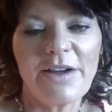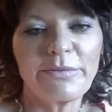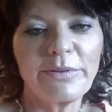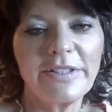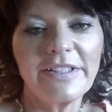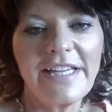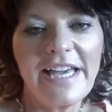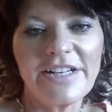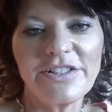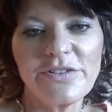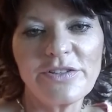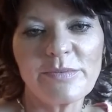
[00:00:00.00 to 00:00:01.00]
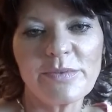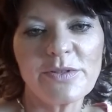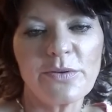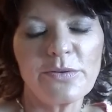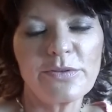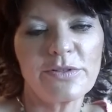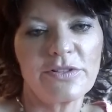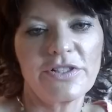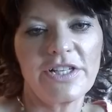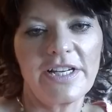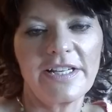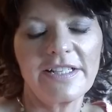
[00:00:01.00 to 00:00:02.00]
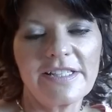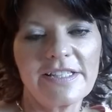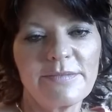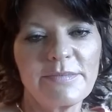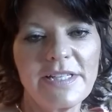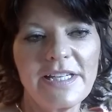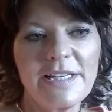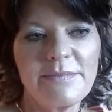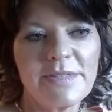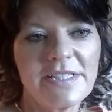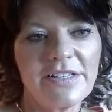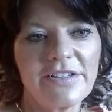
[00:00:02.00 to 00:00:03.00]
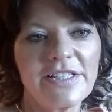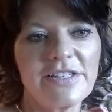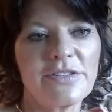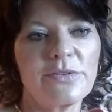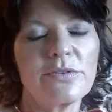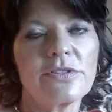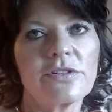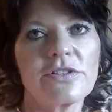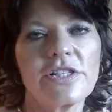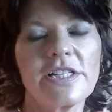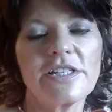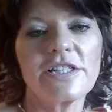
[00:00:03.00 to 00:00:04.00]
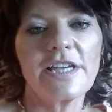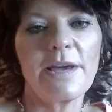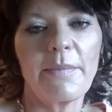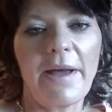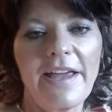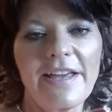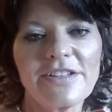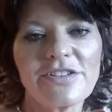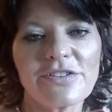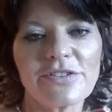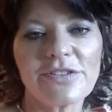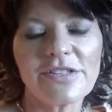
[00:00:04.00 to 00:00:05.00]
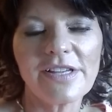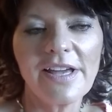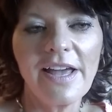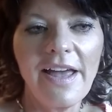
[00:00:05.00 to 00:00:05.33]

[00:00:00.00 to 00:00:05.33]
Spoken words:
I really had to do some soul searching, some deep, serious soul searching to get my answers.